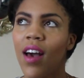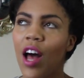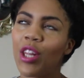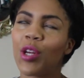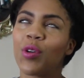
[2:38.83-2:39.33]

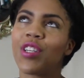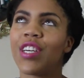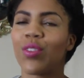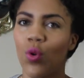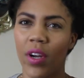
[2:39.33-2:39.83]
a little
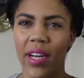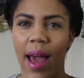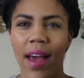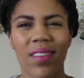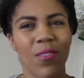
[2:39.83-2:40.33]

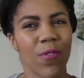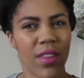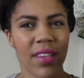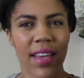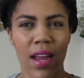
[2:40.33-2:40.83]
disorganized, and for
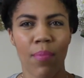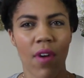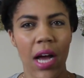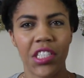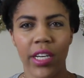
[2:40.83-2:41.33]
this kind of
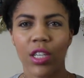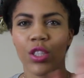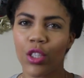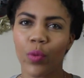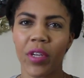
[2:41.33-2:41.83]
project, a
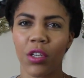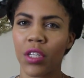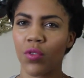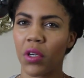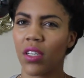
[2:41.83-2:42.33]
little bit of
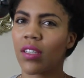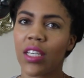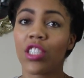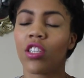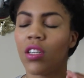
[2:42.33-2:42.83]

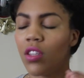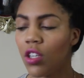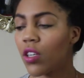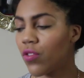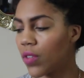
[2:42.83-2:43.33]
disorganization
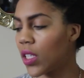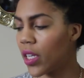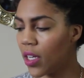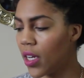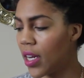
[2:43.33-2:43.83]
looks
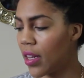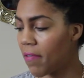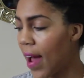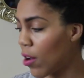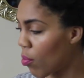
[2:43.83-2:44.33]
really good in the
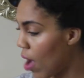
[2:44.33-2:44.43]
final